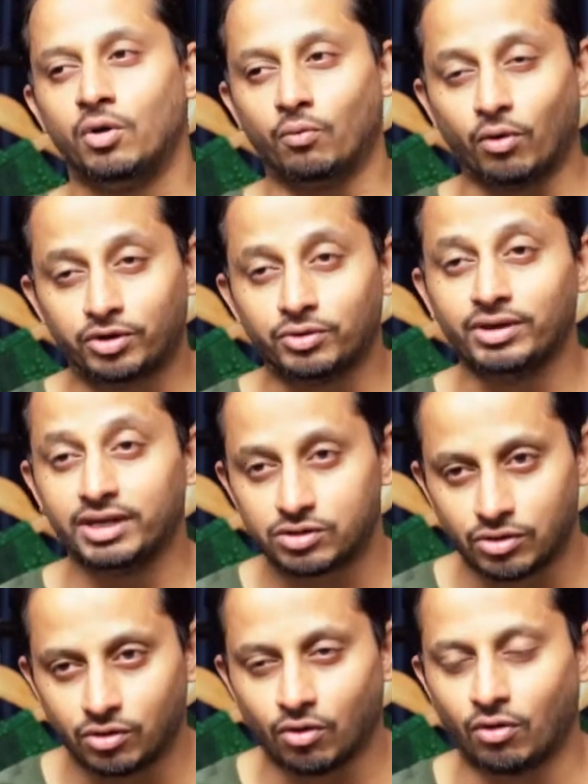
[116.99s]
what you need
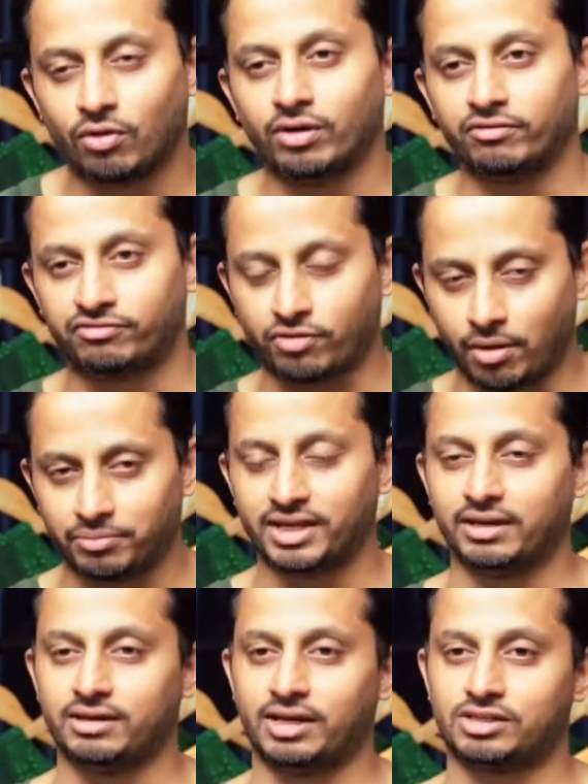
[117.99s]
to know from
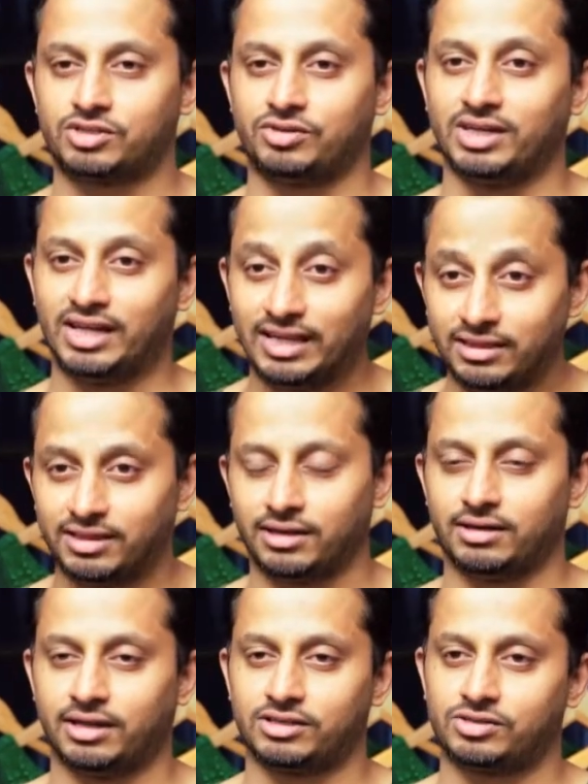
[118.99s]
the industry, in the
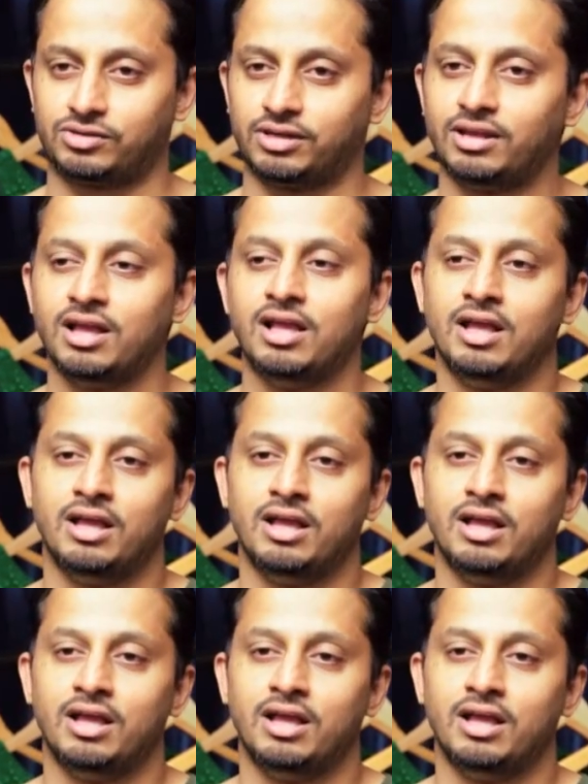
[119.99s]
industry,